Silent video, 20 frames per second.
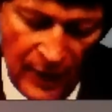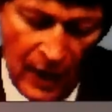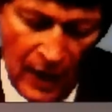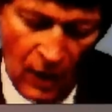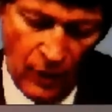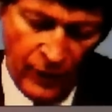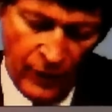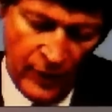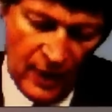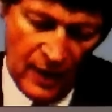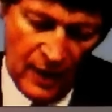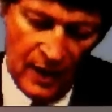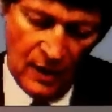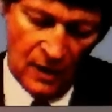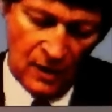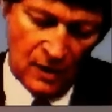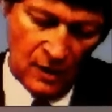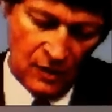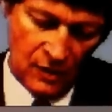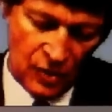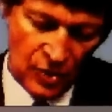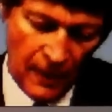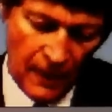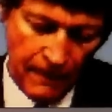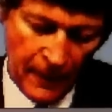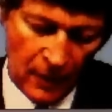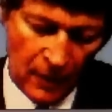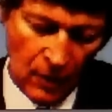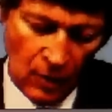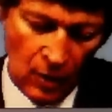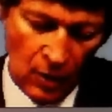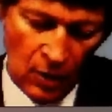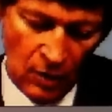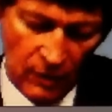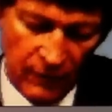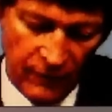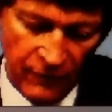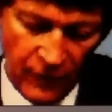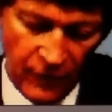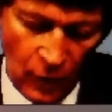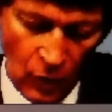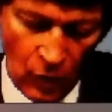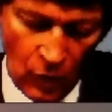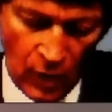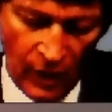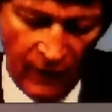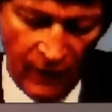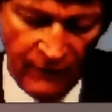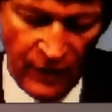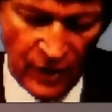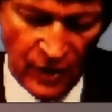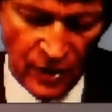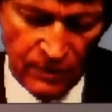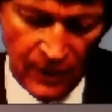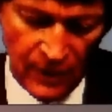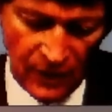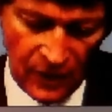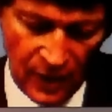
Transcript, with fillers: Now, the typical viewer of this